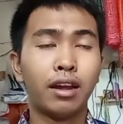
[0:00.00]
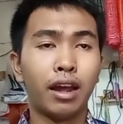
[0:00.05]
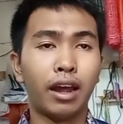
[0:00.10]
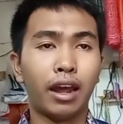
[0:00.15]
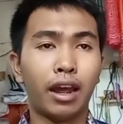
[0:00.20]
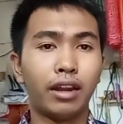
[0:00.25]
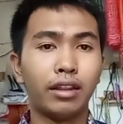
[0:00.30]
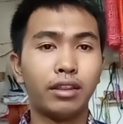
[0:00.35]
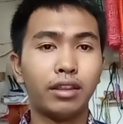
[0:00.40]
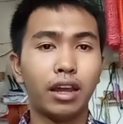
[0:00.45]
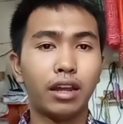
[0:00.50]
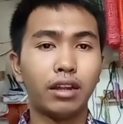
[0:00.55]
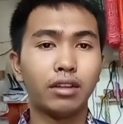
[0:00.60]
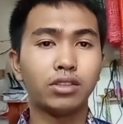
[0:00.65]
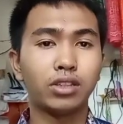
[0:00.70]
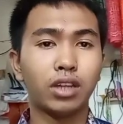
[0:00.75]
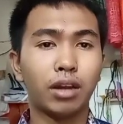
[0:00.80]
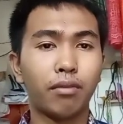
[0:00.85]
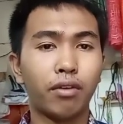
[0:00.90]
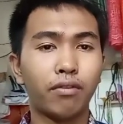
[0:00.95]
and then
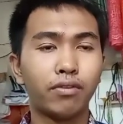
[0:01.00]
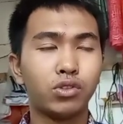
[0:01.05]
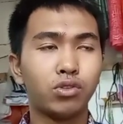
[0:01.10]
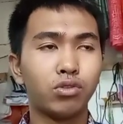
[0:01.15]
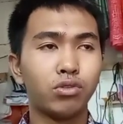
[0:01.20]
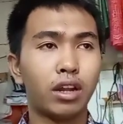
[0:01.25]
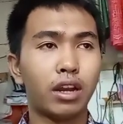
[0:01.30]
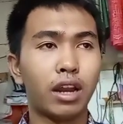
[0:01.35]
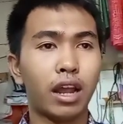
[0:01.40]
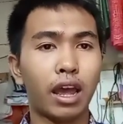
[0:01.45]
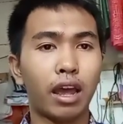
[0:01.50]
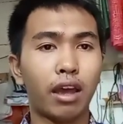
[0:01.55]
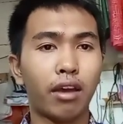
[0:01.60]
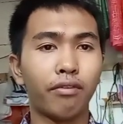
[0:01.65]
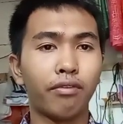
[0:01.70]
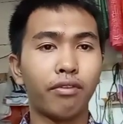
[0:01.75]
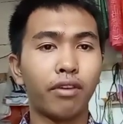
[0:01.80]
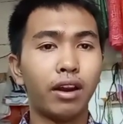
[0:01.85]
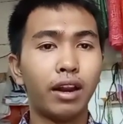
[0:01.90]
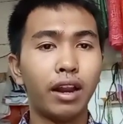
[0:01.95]
some of student
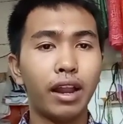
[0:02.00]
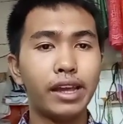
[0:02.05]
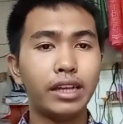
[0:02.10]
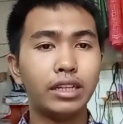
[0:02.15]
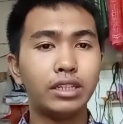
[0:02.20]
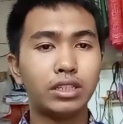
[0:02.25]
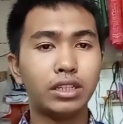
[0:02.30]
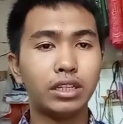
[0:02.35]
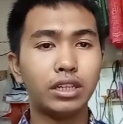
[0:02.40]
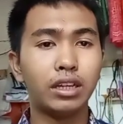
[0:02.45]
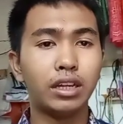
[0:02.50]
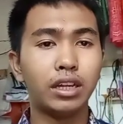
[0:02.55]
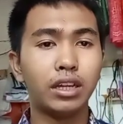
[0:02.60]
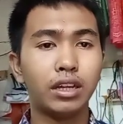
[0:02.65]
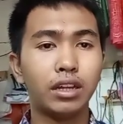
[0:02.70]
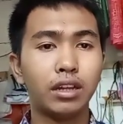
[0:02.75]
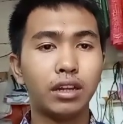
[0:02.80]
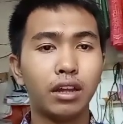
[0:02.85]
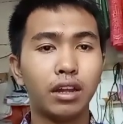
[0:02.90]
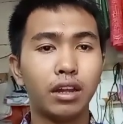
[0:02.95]
have lazy,
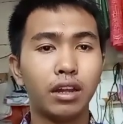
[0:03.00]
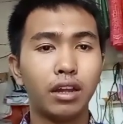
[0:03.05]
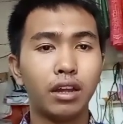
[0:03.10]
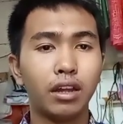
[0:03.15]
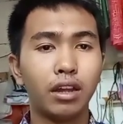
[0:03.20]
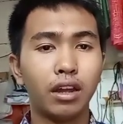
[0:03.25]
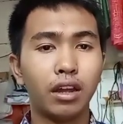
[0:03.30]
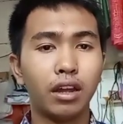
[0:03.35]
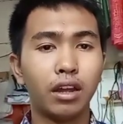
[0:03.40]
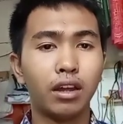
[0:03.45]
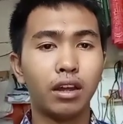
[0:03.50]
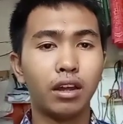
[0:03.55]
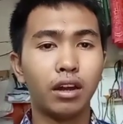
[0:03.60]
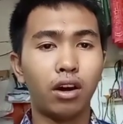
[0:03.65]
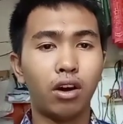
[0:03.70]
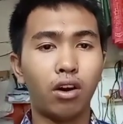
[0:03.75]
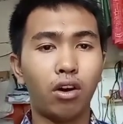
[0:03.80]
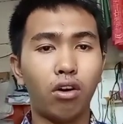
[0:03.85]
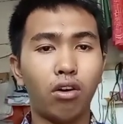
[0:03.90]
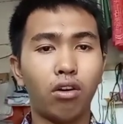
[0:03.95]

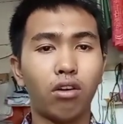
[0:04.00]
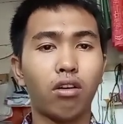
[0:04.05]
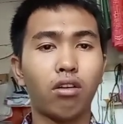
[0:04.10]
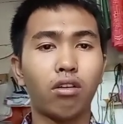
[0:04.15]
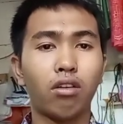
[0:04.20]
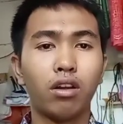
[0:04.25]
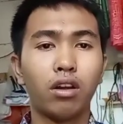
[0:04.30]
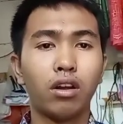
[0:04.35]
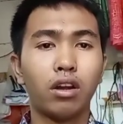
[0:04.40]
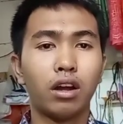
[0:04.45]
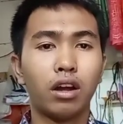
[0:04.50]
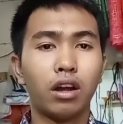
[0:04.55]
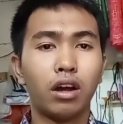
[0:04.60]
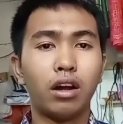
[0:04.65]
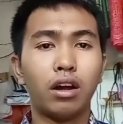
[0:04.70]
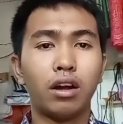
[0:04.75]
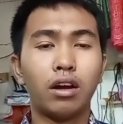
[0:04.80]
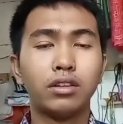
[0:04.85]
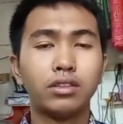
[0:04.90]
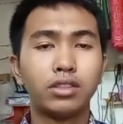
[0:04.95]
or
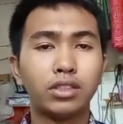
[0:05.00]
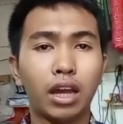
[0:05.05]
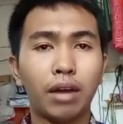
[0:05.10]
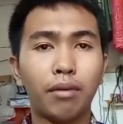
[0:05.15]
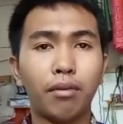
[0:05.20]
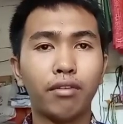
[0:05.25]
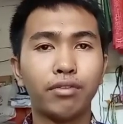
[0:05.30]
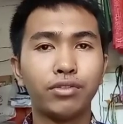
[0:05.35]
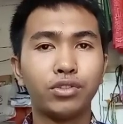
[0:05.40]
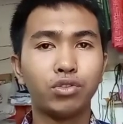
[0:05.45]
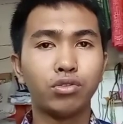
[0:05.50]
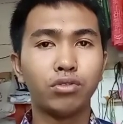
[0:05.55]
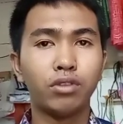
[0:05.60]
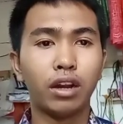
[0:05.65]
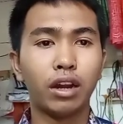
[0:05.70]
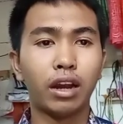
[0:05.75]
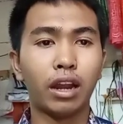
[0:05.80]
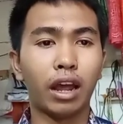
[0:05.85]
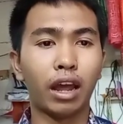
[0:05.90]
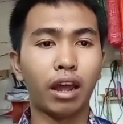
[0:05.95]
some of
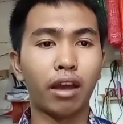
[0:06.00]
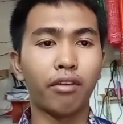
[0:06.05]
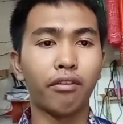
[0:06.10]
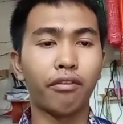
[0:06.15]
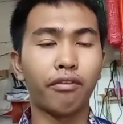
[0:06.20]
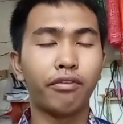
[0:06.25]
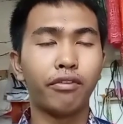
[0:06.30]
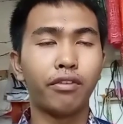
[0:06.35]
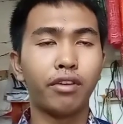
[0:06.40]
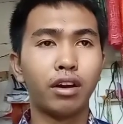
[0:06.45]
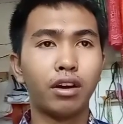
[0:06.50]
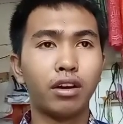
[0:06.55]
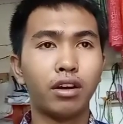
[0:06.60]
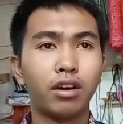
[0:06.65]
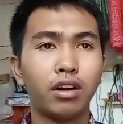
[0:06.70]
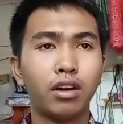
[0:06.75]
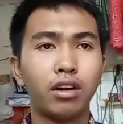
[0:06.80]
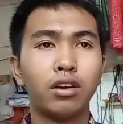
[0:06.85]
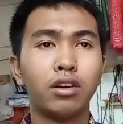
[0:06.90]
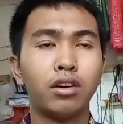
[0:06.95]
student have
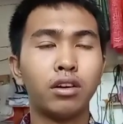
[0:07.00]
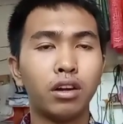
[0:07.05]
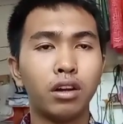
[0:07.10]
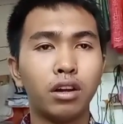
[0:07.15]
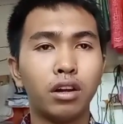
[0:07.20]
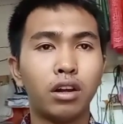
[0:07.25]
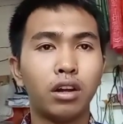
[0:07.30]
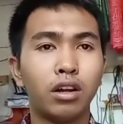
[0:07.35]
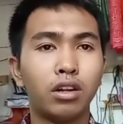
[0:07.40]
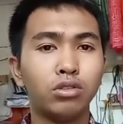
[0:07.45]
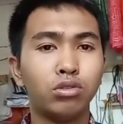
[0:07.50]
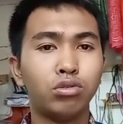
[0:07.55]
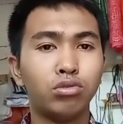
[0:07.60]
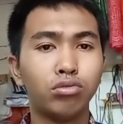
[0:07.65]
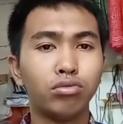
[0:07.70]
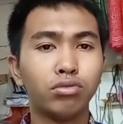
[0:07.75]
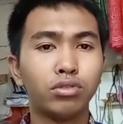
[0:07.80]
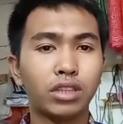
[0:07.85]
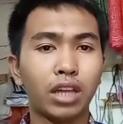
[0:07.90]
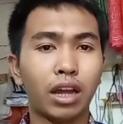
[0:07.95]

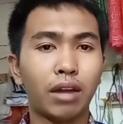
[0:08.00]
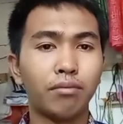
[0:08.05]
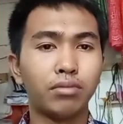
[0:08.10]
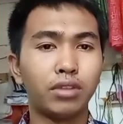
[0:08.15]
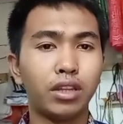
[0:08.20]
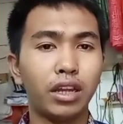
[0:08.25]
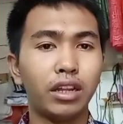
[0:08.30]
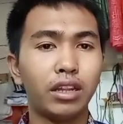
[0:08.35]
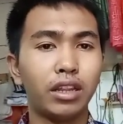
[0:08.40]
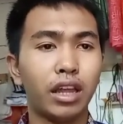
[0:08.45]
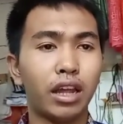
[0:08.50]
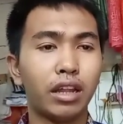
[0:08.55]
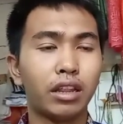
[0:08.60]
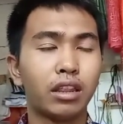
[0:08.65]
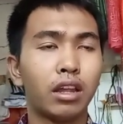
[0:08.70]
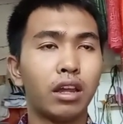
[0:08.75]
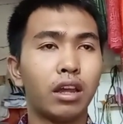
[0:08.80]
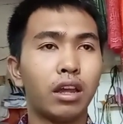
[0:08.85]
do something that